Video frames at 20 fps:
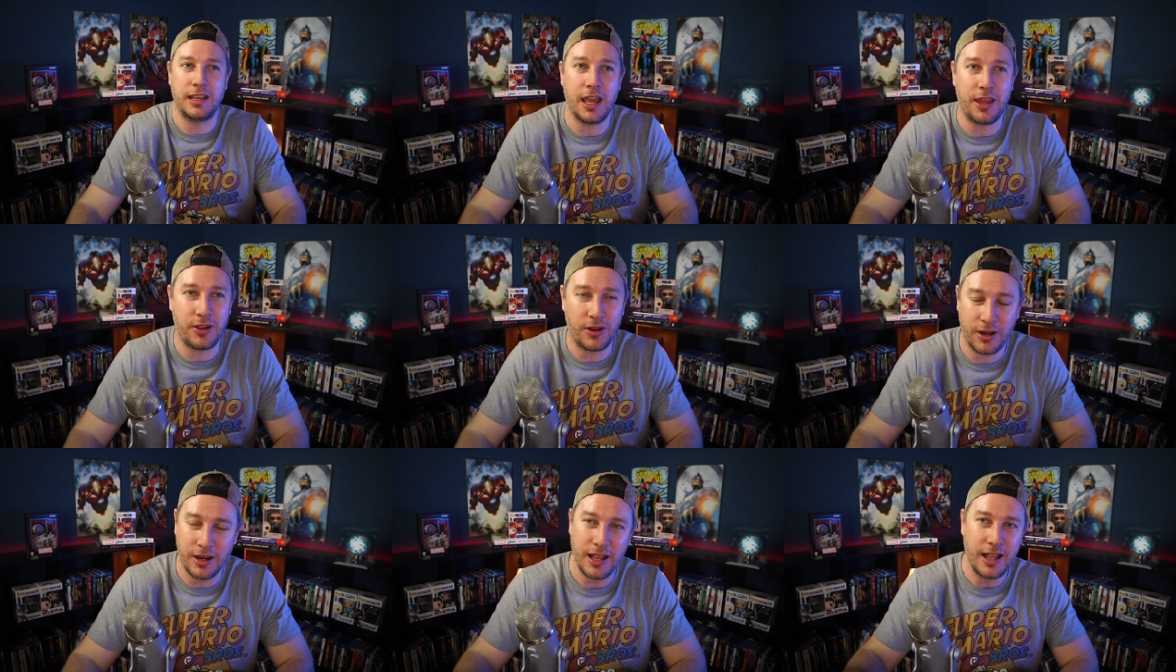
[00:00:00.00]

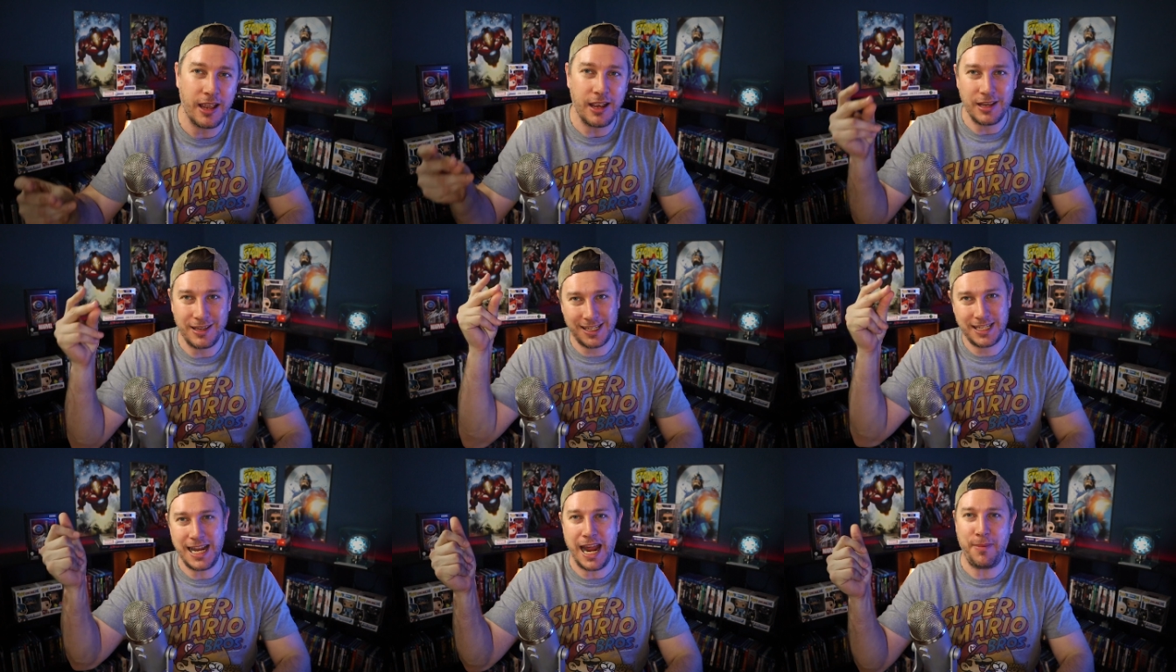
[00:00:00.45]
together,
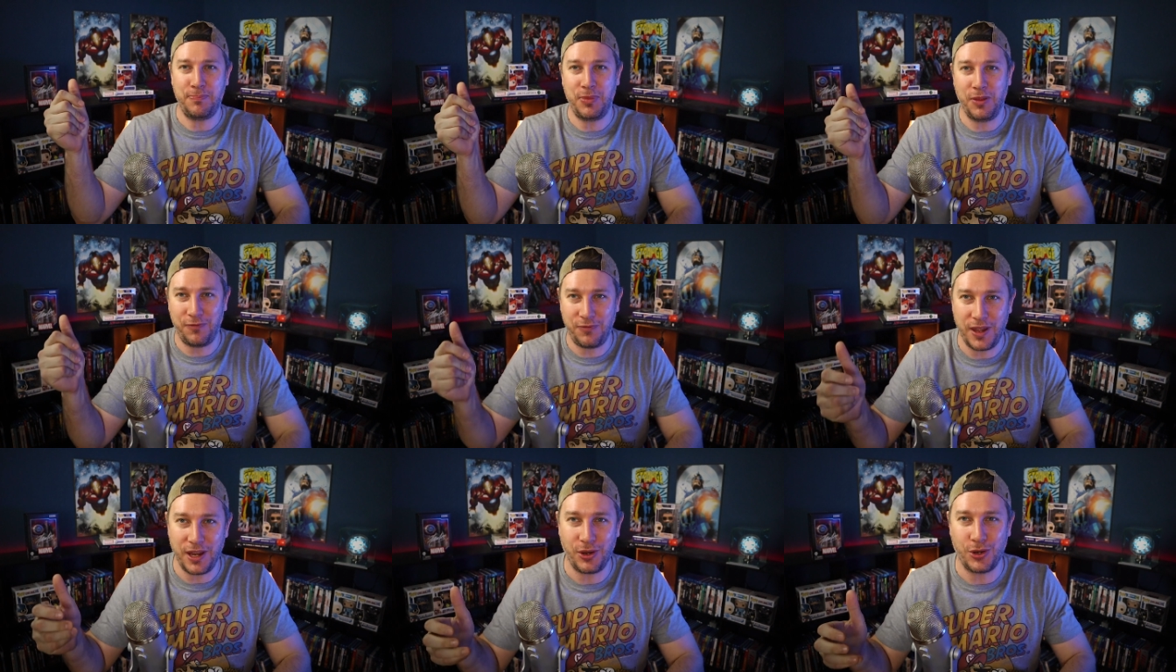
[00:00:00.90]
snap
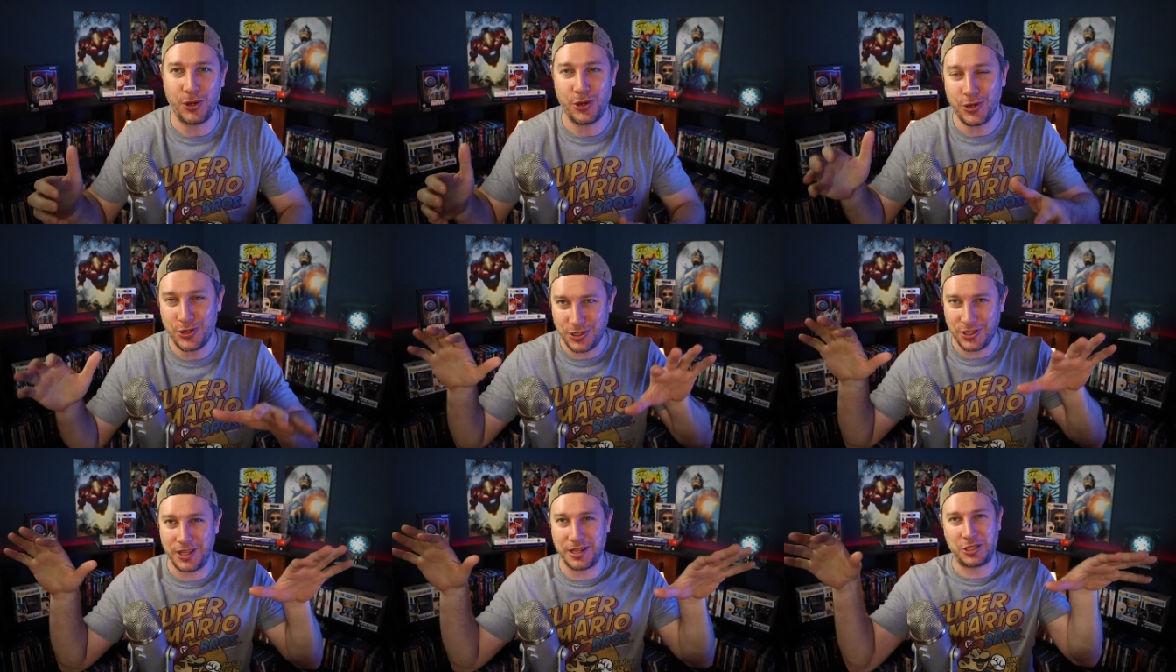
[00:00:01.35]
the
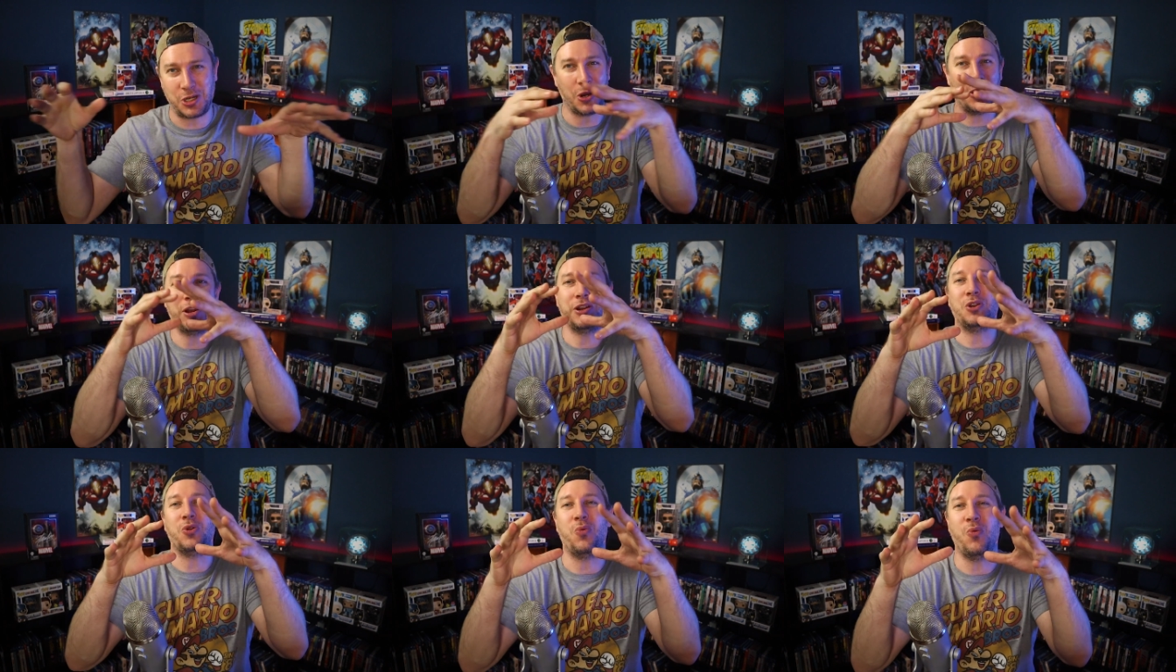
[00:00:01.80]
fingers, and they
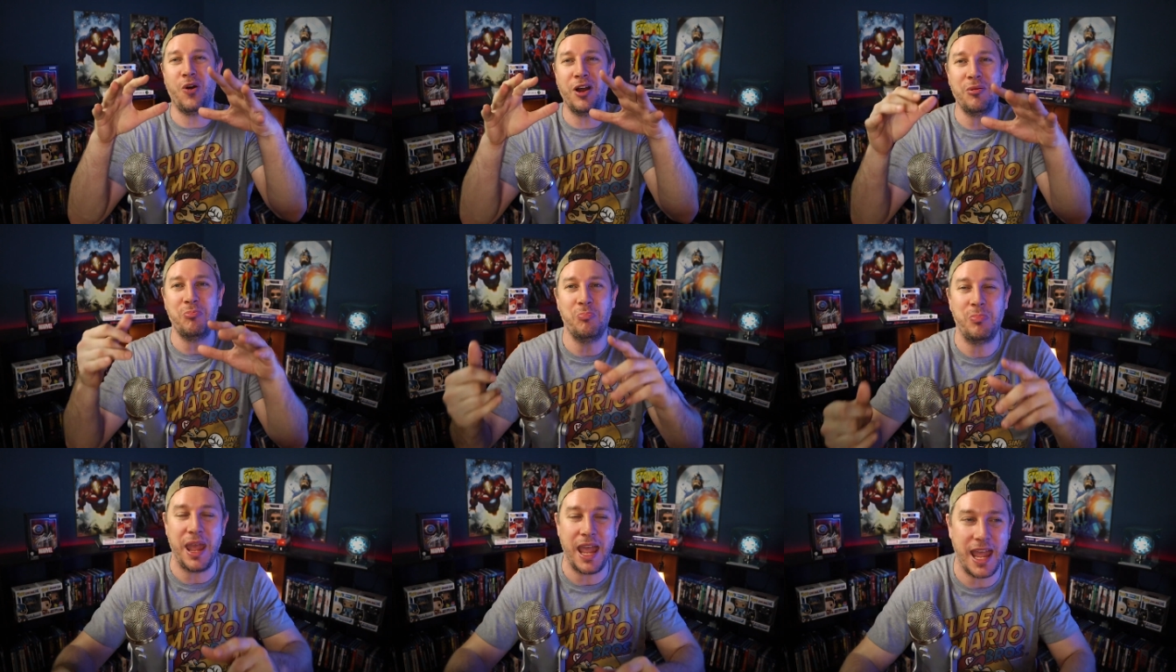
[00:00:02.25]
turn into
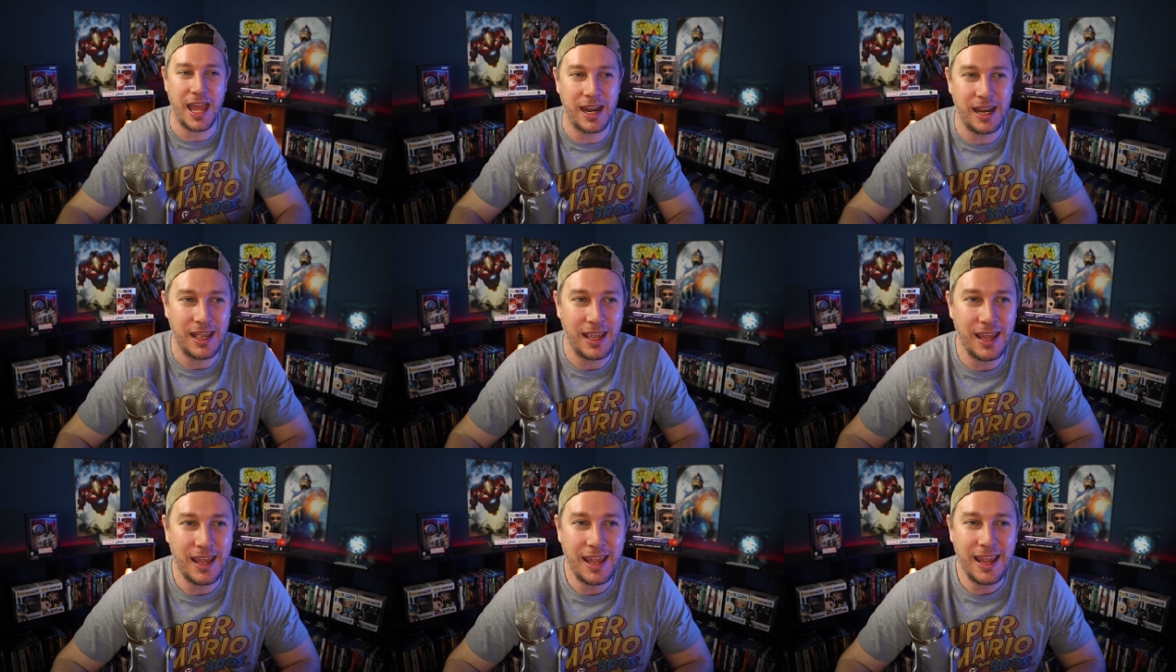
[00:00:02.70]
one
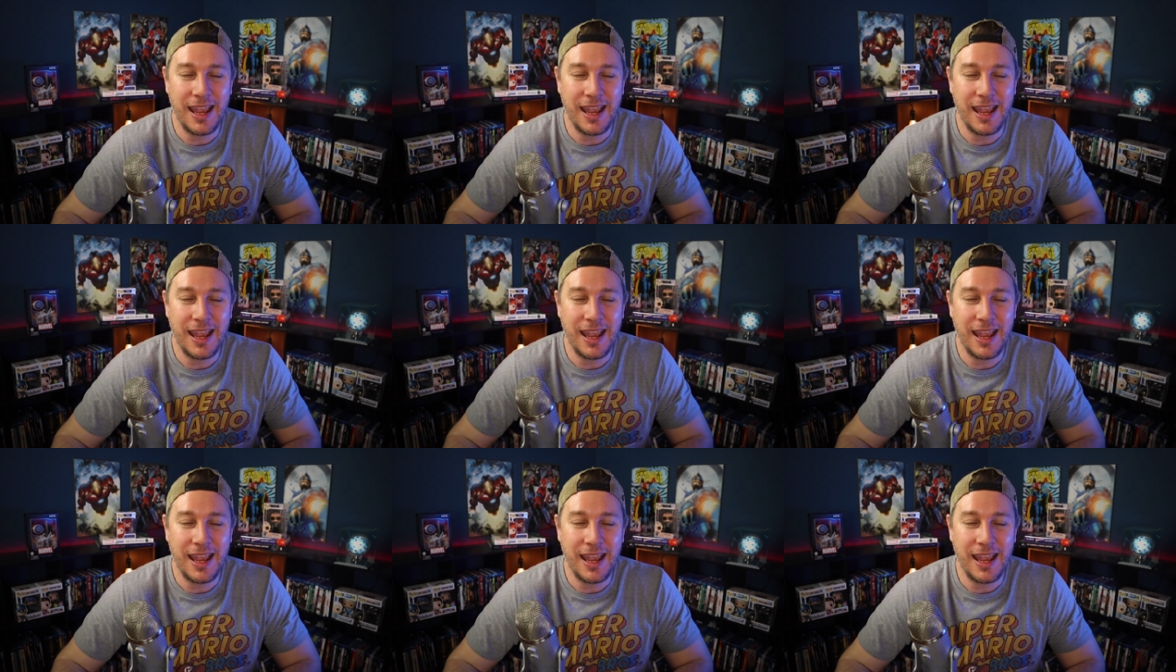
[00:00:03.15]
bed.